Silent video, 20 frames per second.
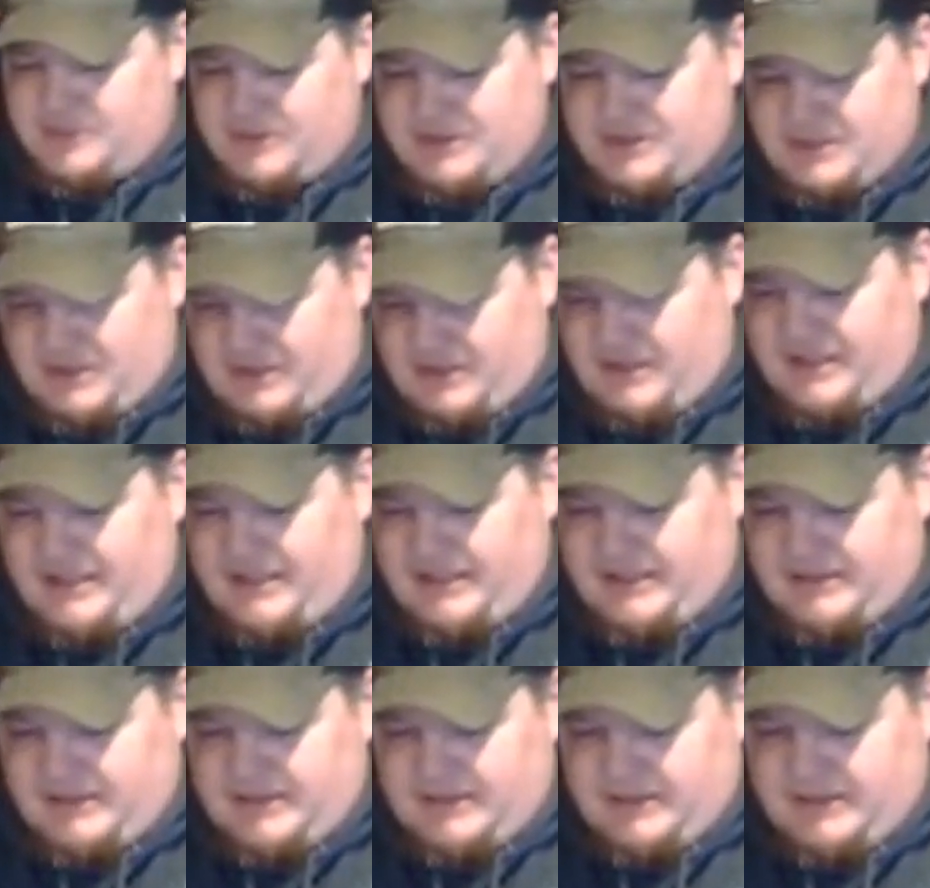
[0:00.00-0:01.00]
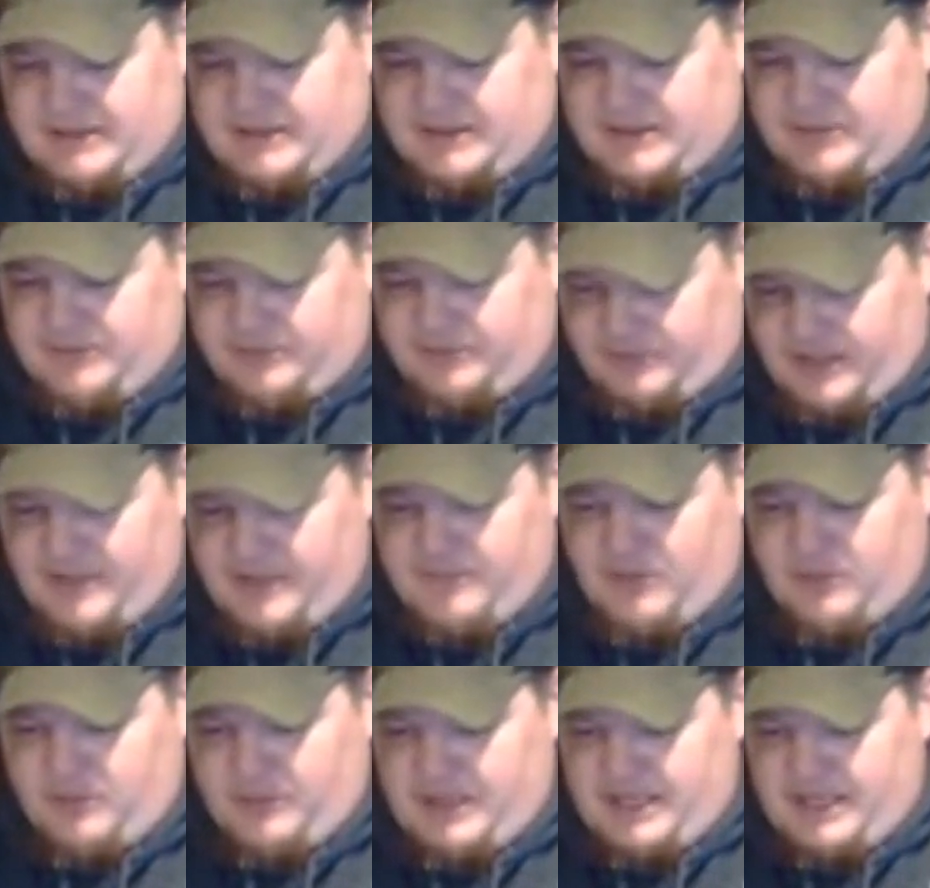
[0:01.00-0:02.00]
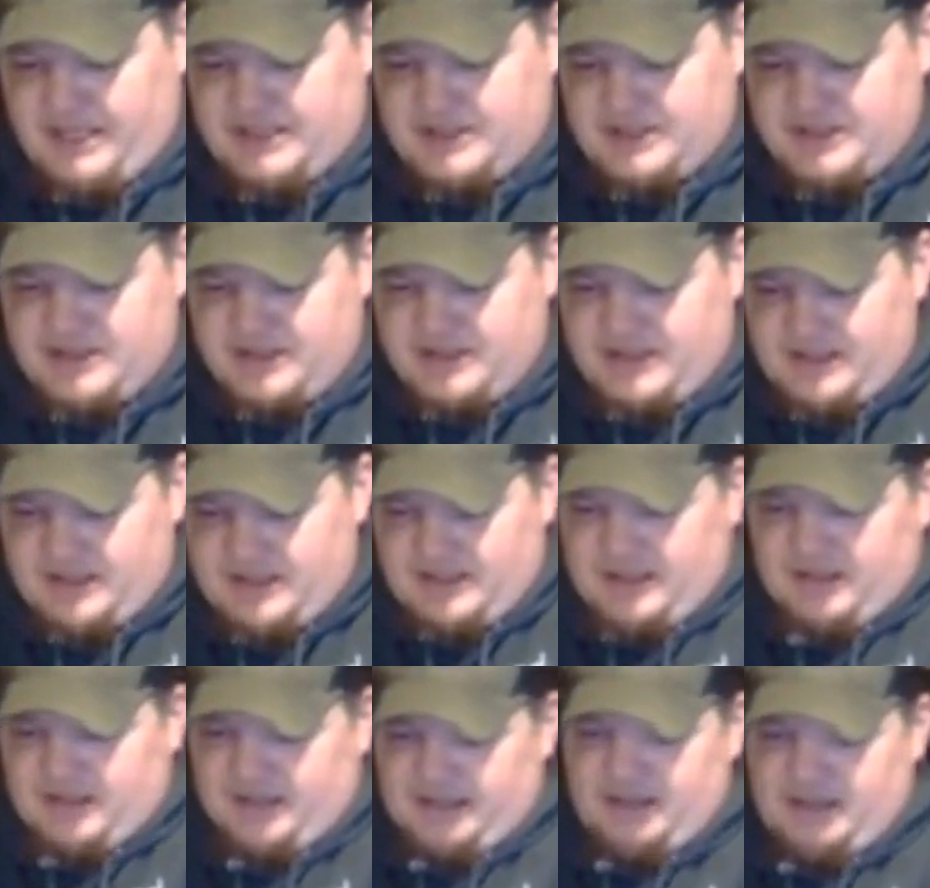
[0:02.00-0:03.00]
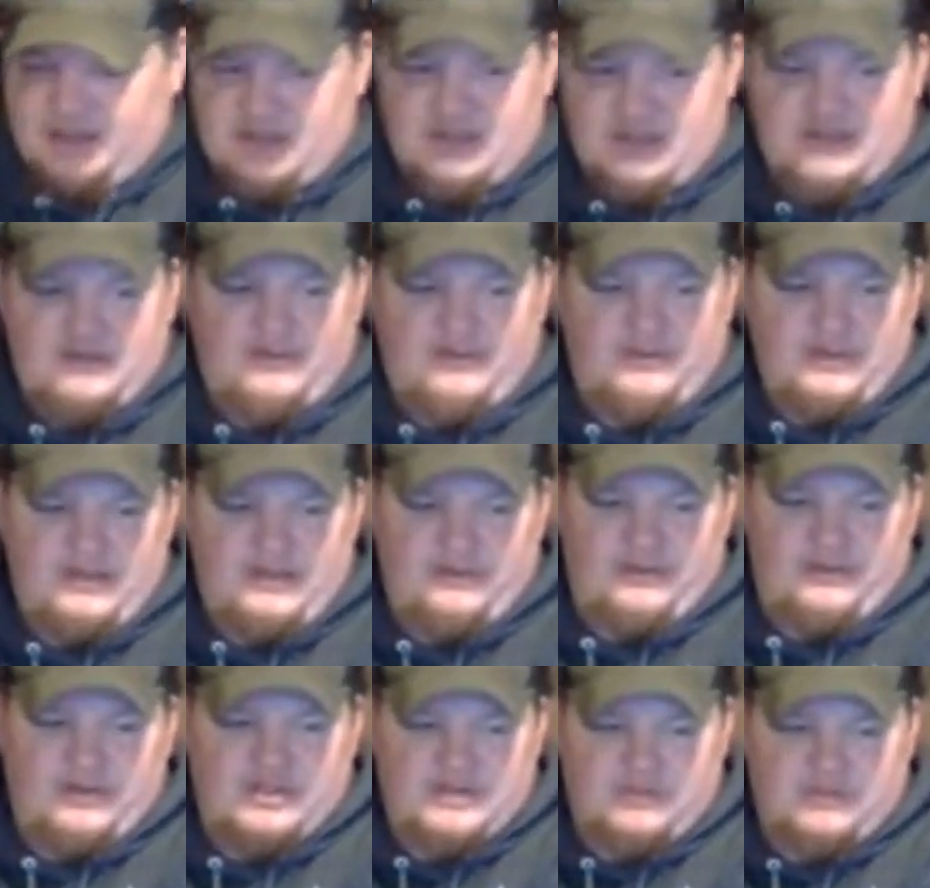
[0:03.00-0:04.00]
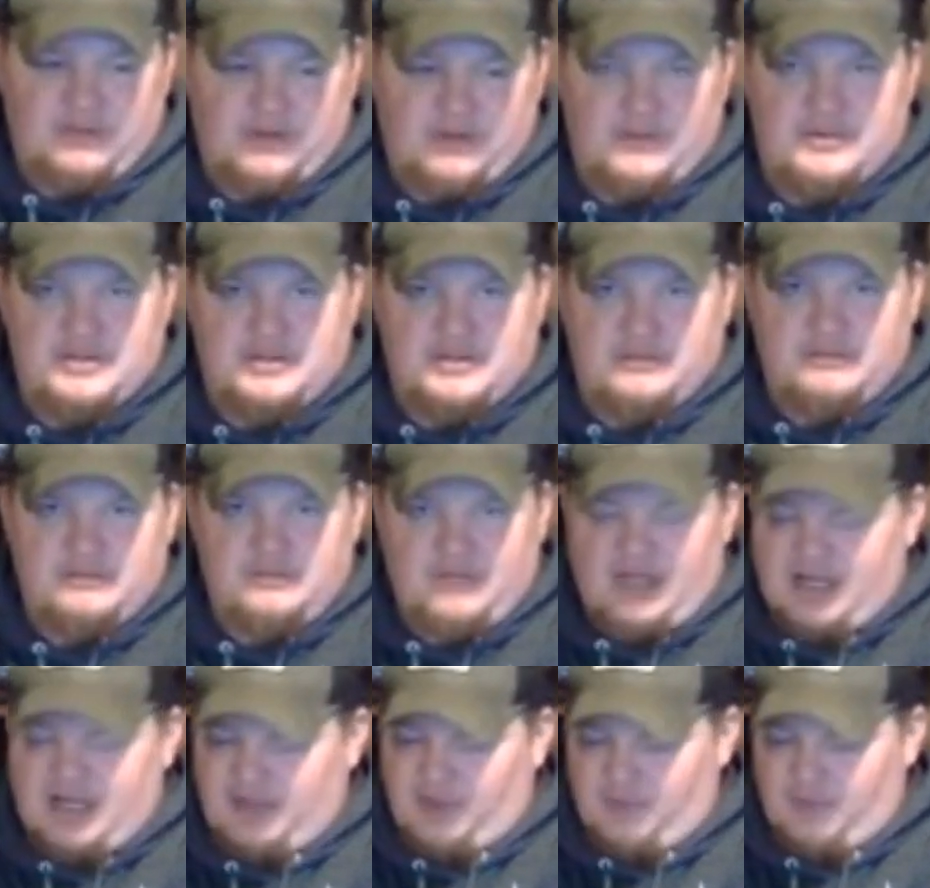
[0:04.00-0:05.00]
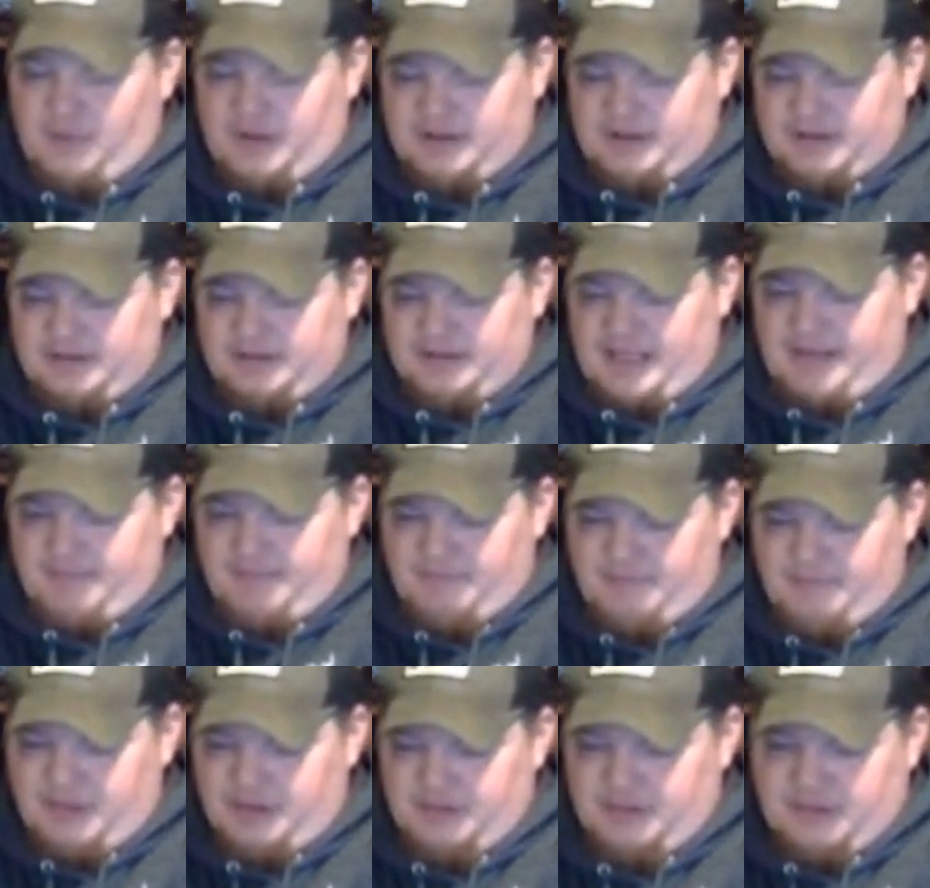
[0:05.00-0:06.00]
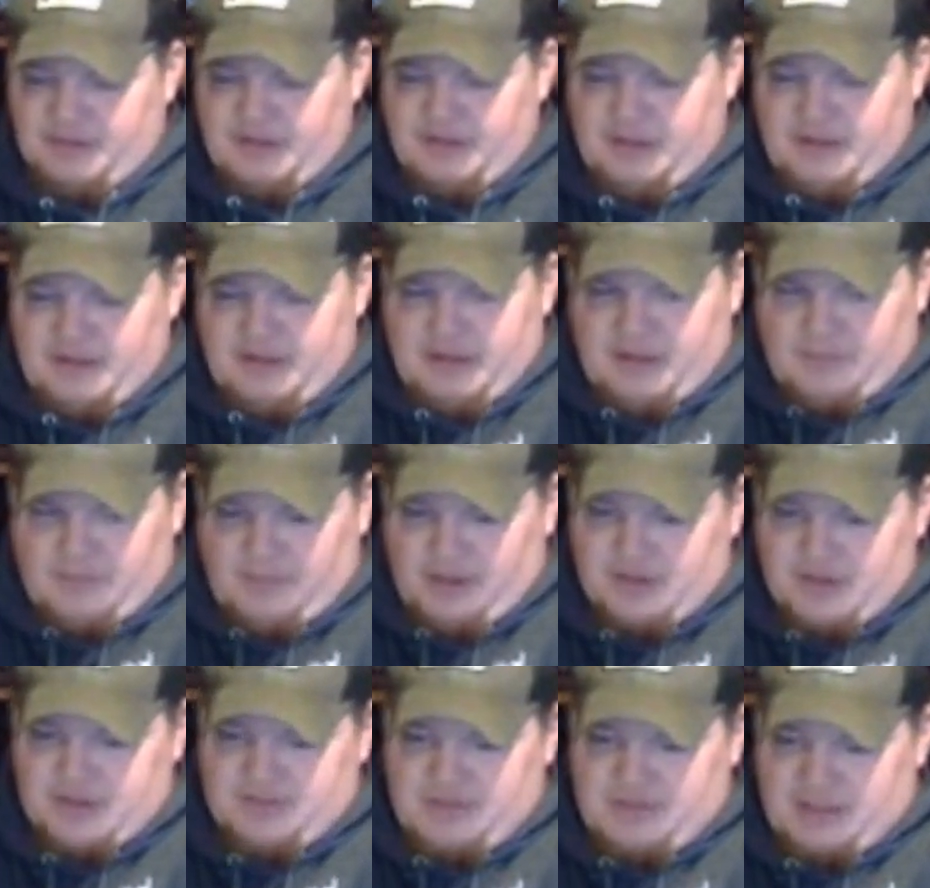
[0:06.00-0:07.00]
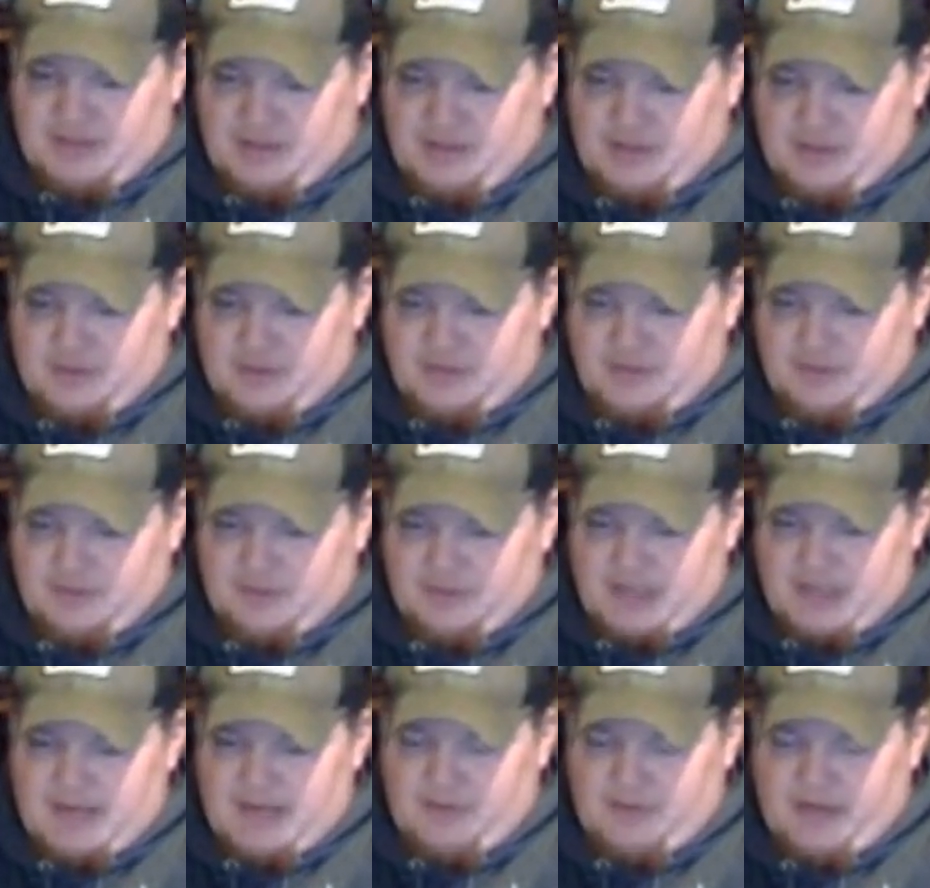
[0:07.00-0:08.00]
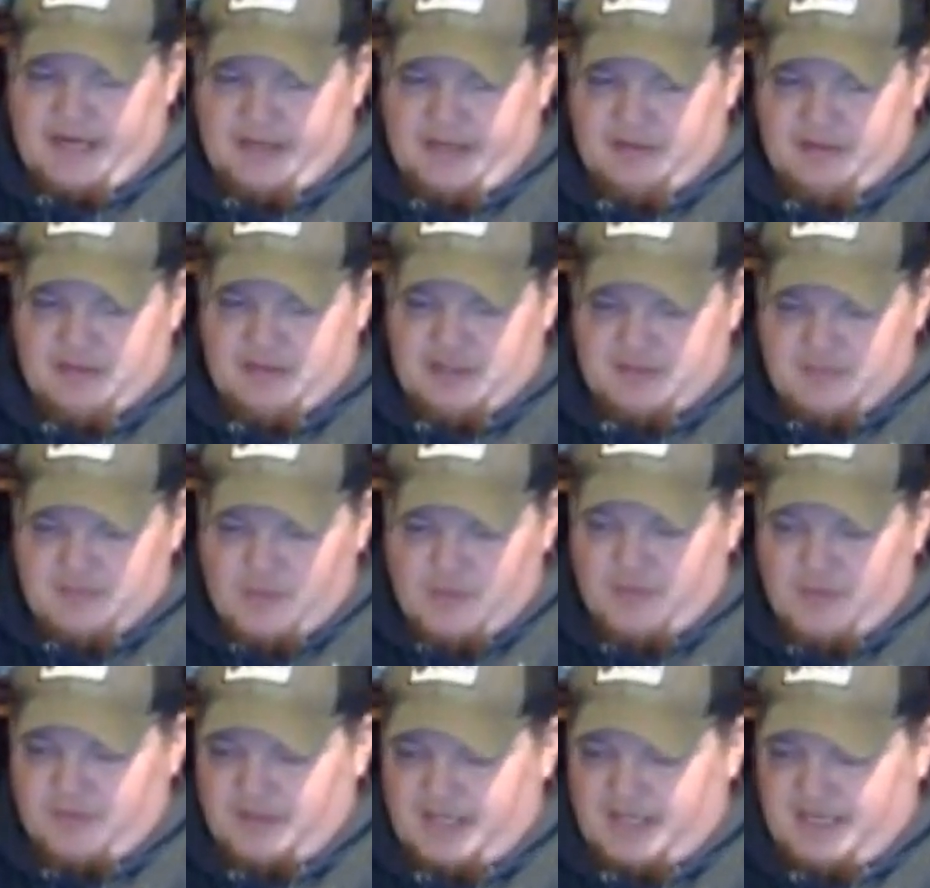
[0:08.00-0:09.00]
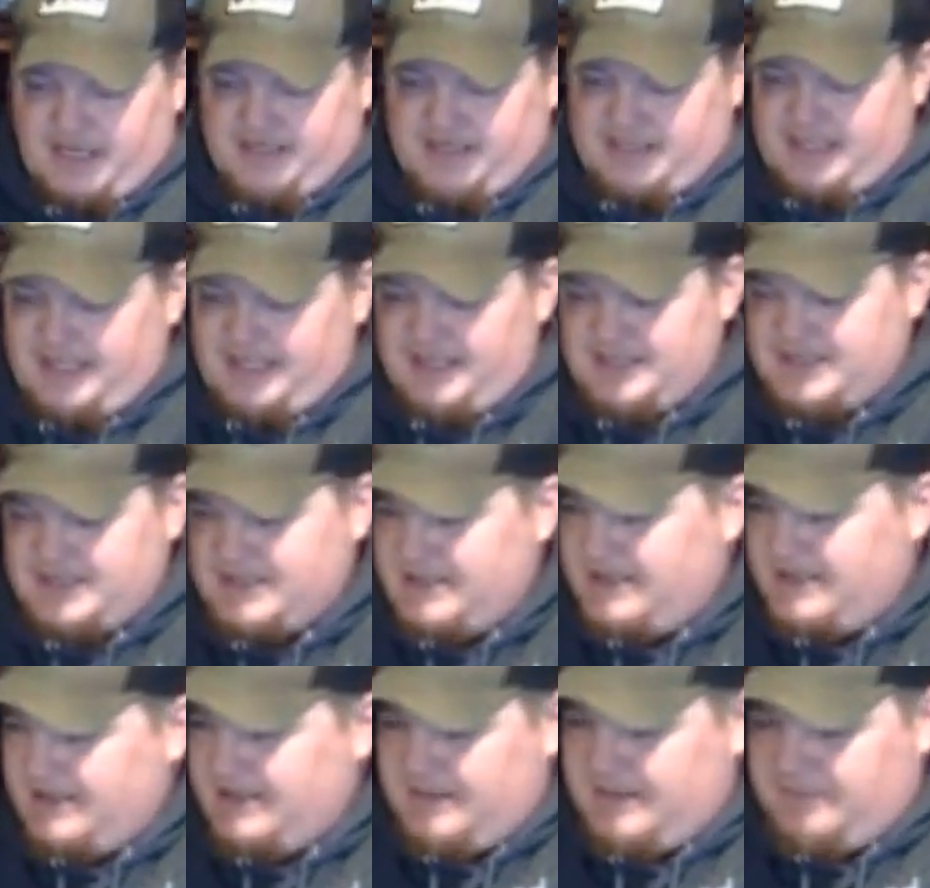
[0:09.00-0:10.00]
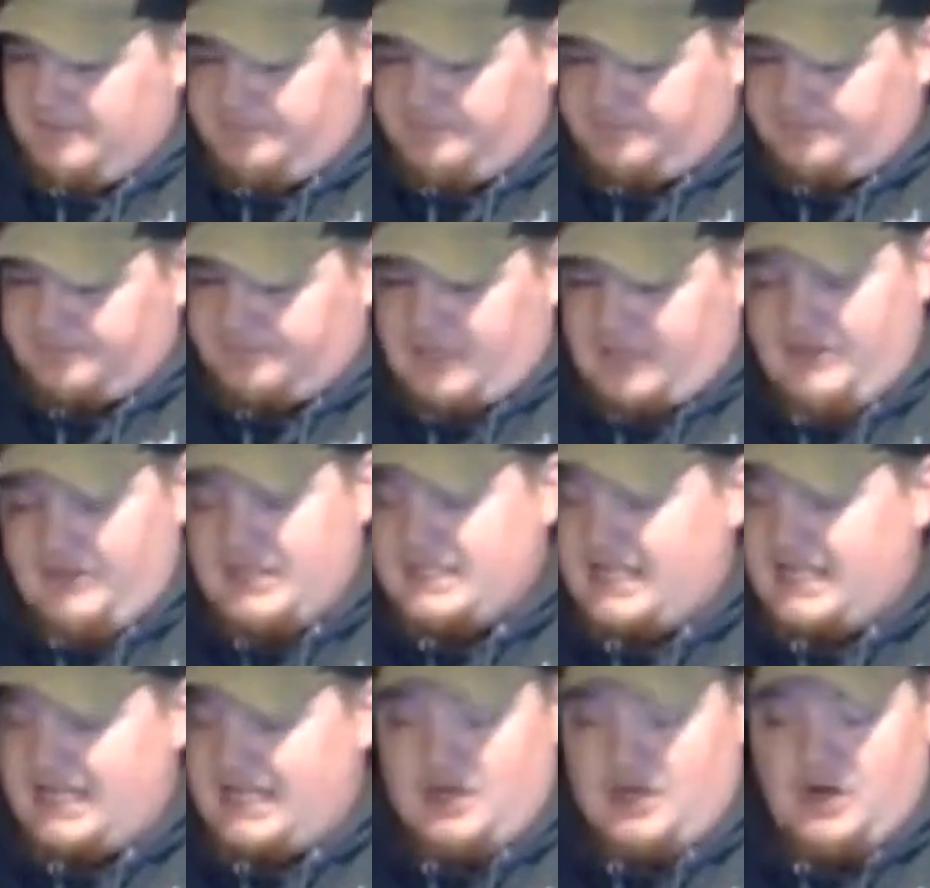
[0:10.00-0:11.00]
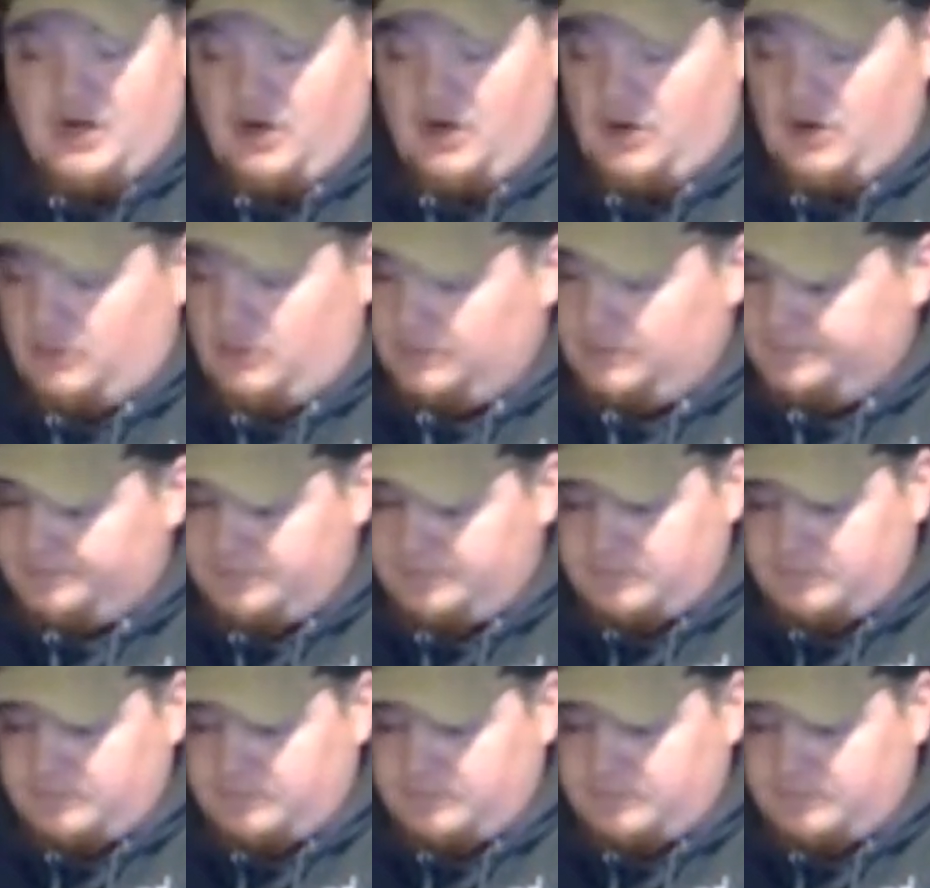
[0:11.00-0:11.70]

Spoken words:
one tonight, flavor-wise, like this is a flavor explosion on the Willet. That burnt marshmallow, graham cracker, s'more kind of taste. This had no